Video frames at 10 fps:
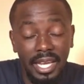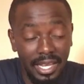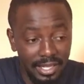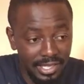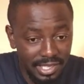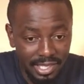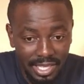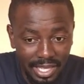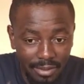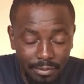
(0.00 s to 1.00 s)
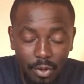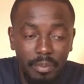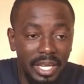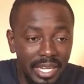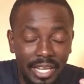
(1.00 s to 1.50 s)
and just
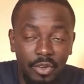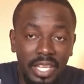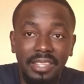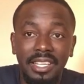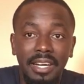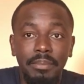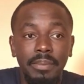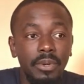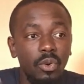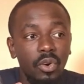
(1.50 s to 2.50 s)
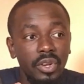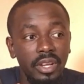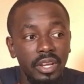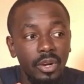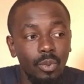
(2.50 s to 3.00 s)
informing and educating our people
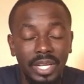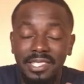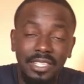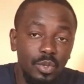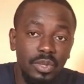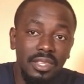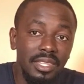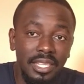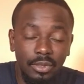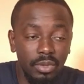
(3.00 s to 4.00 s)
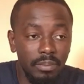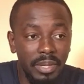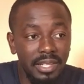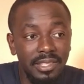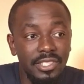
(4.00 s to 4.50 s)
on what is the new thing they need to
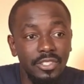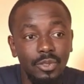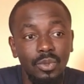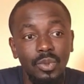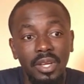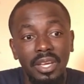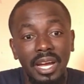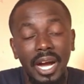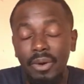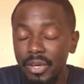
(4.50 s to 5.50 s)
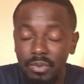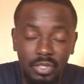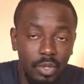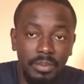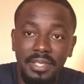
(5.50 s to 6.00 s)
pay attention to, how can we
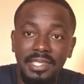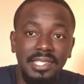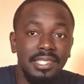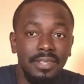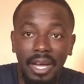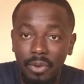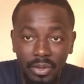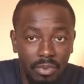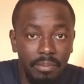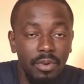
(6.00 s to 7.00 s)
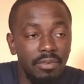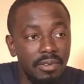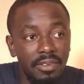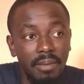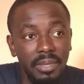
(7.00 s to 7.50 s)
stop diseases, how can we improve
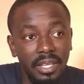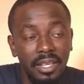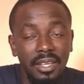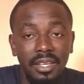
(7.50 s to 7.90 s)
our farming.